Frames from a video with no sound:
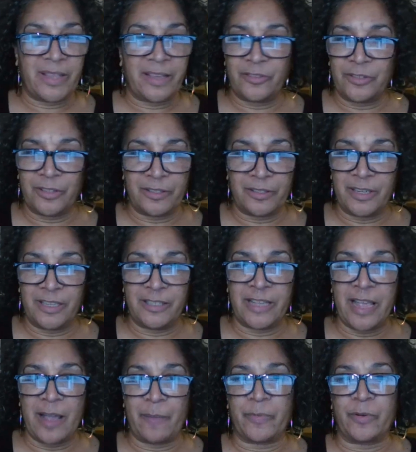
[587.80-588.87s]
That's just an
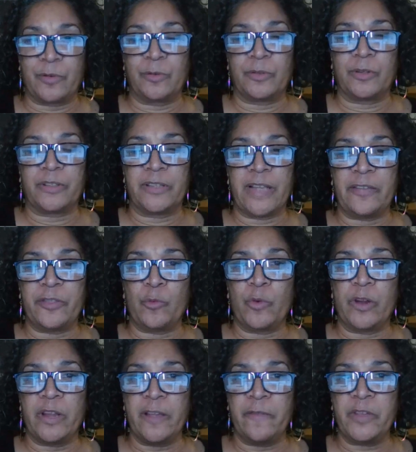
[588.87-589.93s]
example. Not that
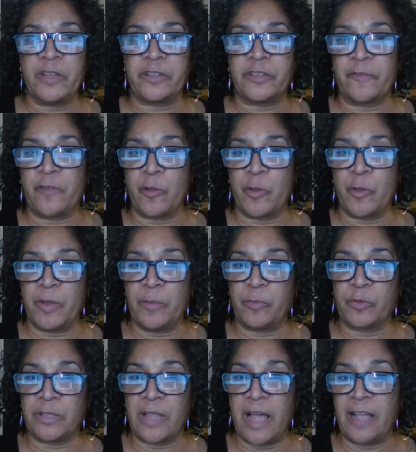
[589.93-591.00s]
we're envious of other
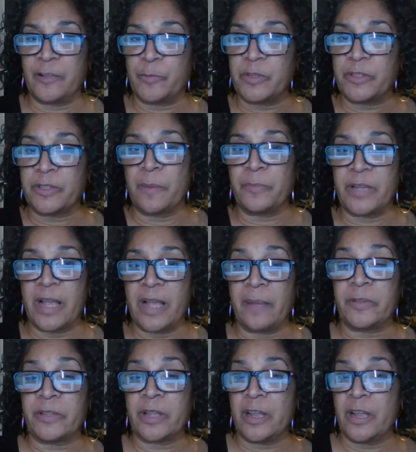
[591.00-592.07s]
people's lives, but
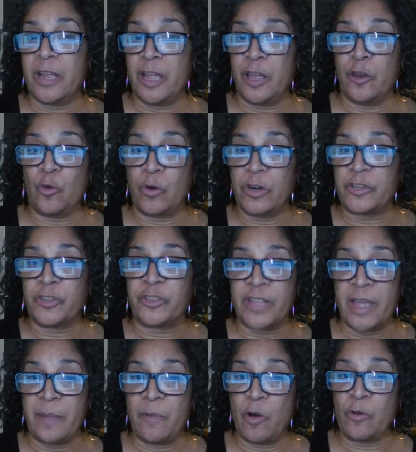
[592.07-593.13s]
sometimes in order to
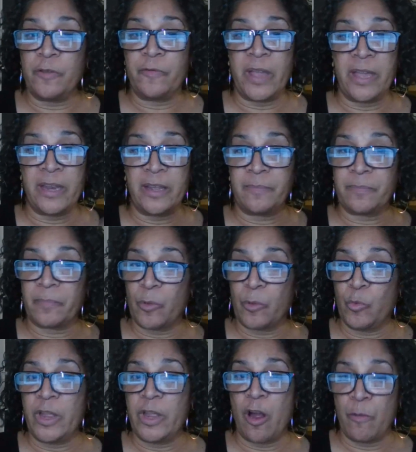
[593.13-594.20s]
stay motivated,
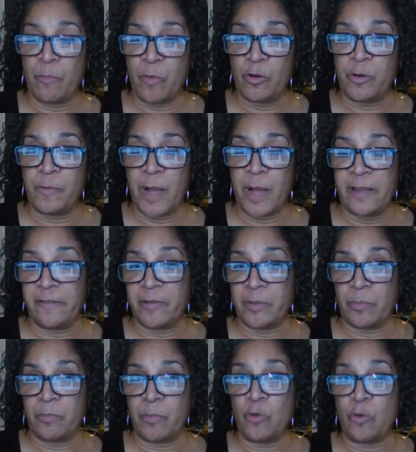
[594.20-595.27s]
we are
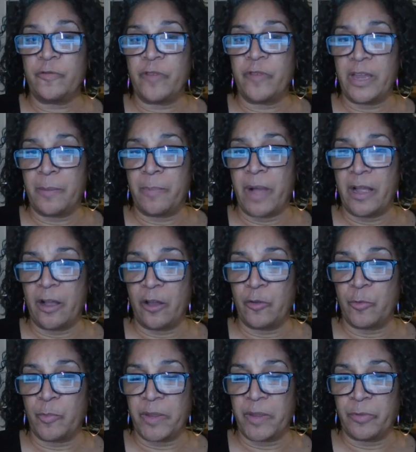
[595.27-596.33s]
motivated by
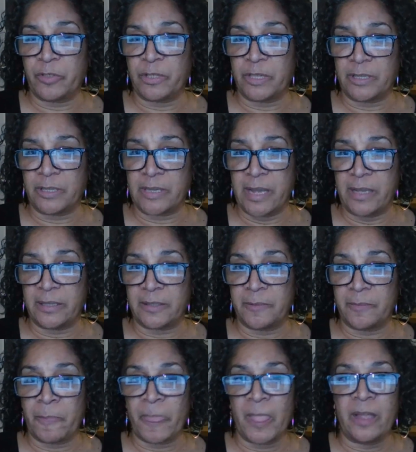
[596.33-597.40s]
other people's
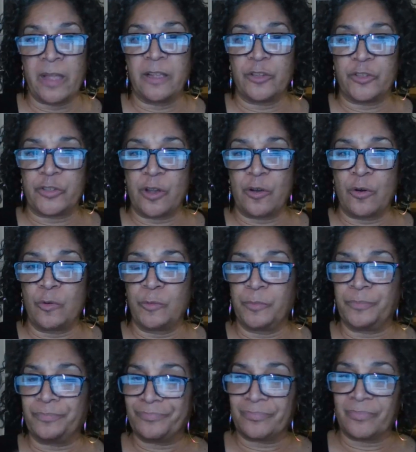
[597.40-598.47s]
success.
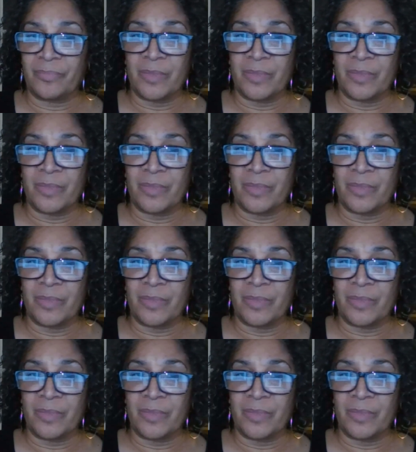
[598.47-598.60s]
So